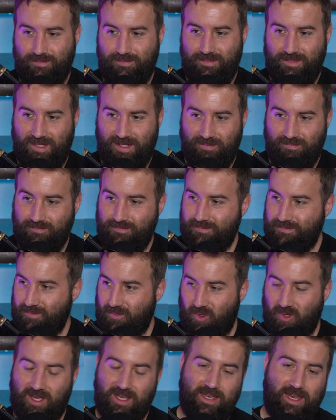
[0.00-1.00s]
Yeah.
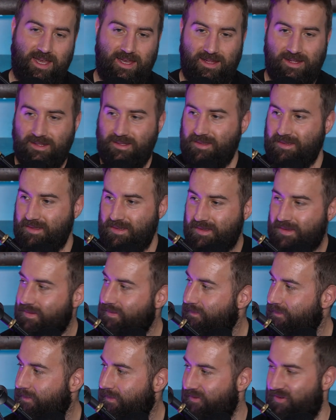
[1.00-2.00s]
Well, Canadian,
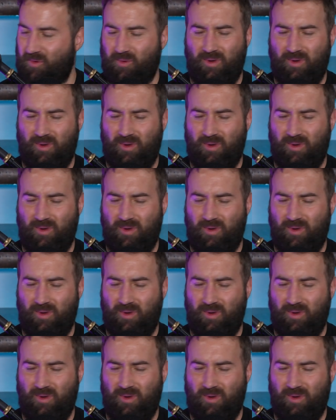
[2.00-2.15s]
if you